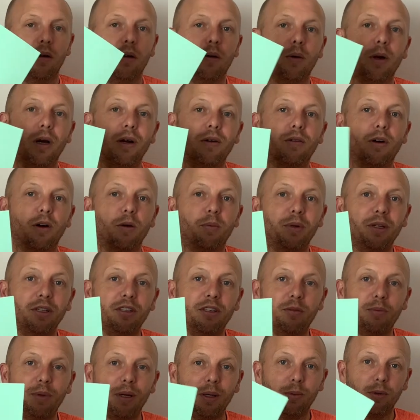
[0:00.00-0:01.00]
We have our
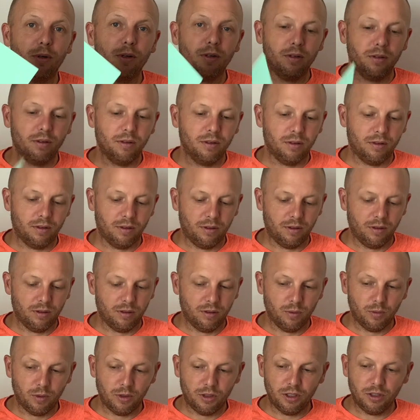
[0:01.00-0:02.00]
piece of paper,
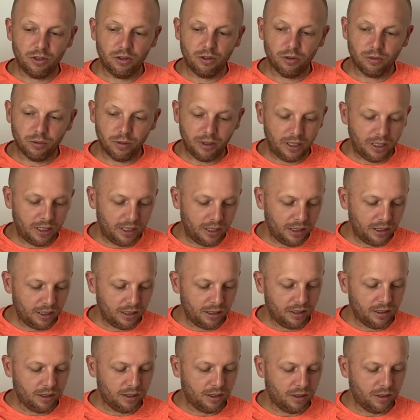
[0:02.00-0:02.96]
which is green.